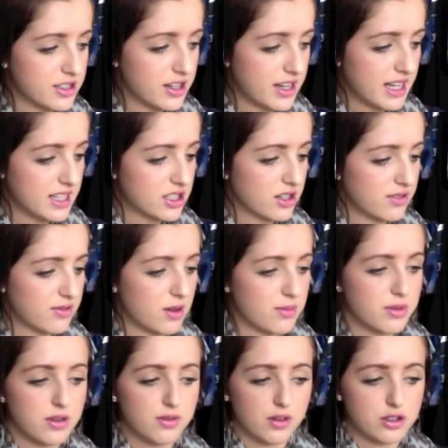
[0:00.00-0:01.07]
So next up, I'll
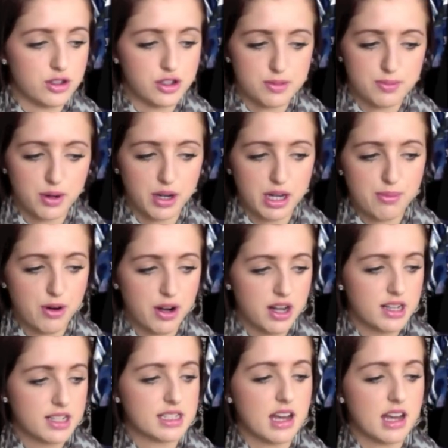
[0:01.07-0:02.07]
move on to body products.